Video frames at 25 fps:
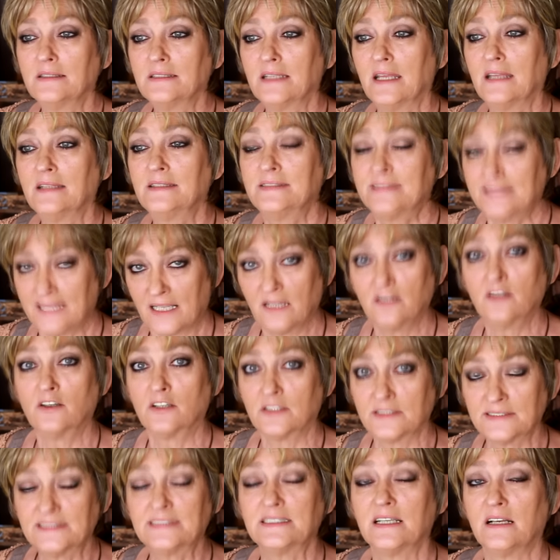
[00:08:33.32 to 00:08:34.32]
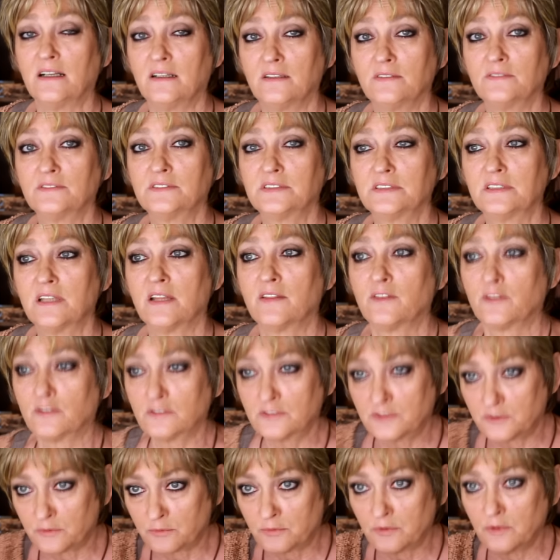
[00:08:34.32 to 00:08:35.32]
and tell ourselves that
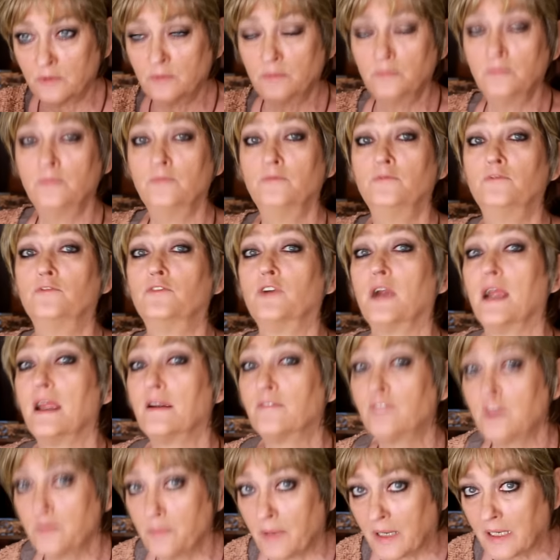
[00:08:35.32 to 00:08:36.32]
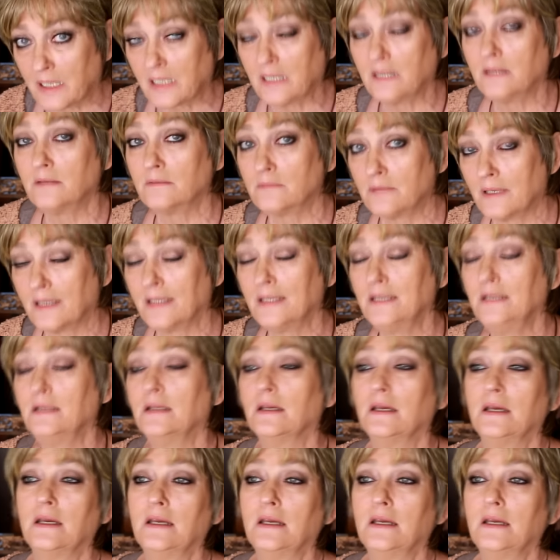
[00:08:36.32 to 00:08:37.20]
there's room for everybody, right?